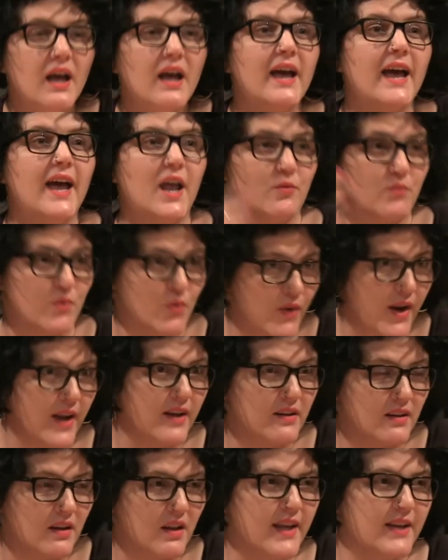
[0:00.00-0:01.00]
And we ran
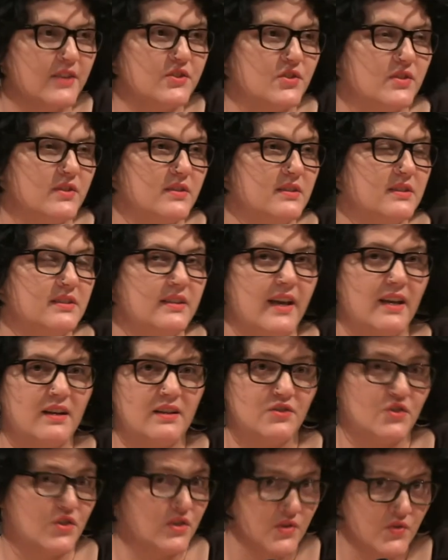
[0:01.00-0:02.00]
in elections, and
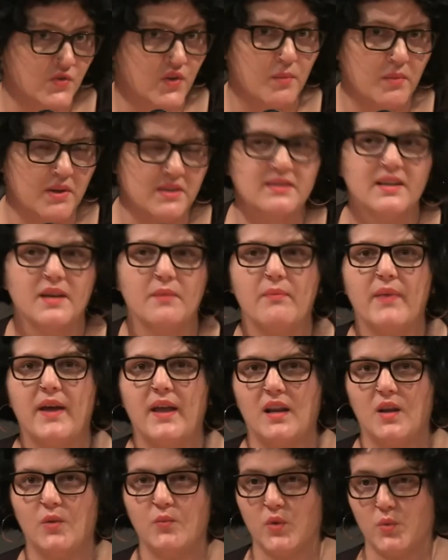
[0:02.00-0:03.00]
in just 3 months
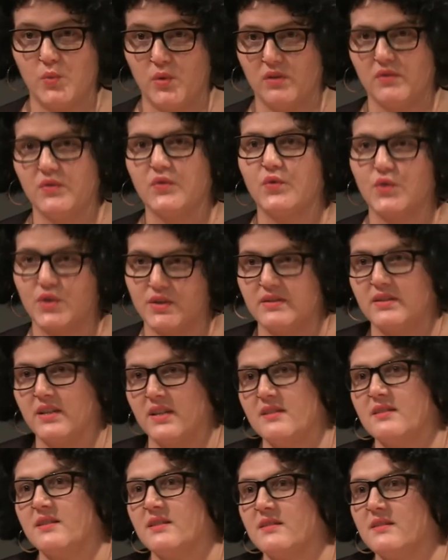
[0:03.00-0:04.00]
campaigning, we won 4
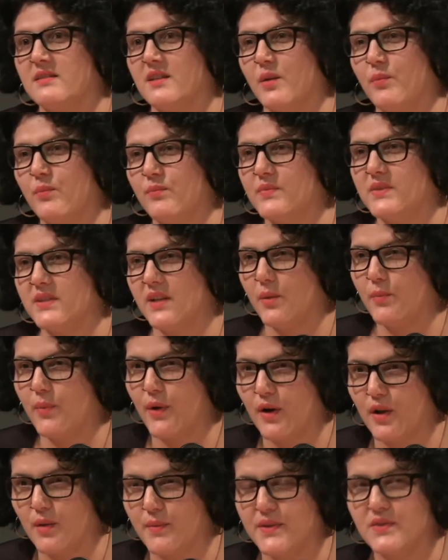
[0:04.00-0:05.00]
seats in city
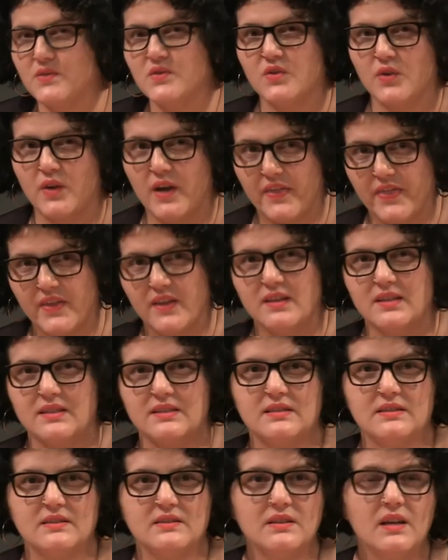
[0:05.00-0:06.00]
parliament. So I think
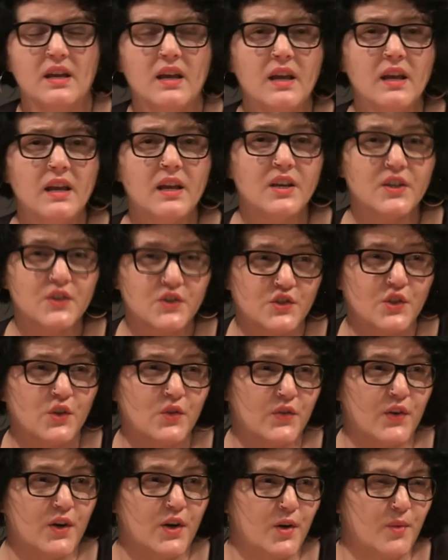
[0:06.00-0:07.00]
this is so
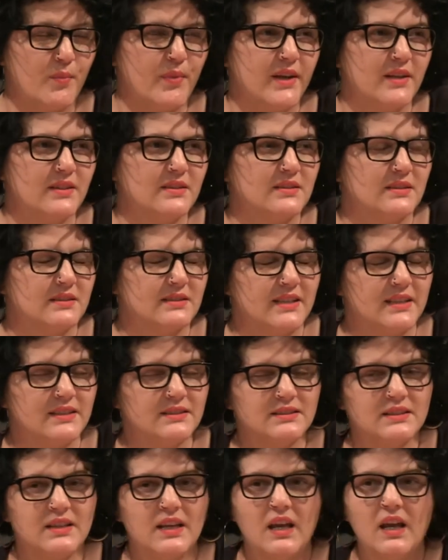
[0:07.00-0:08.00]
far our biggest
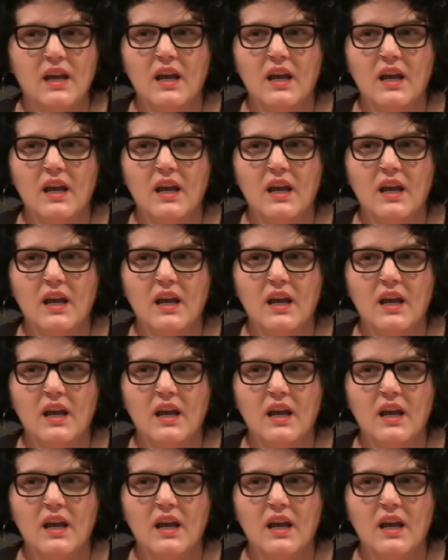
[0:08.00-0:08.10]
success.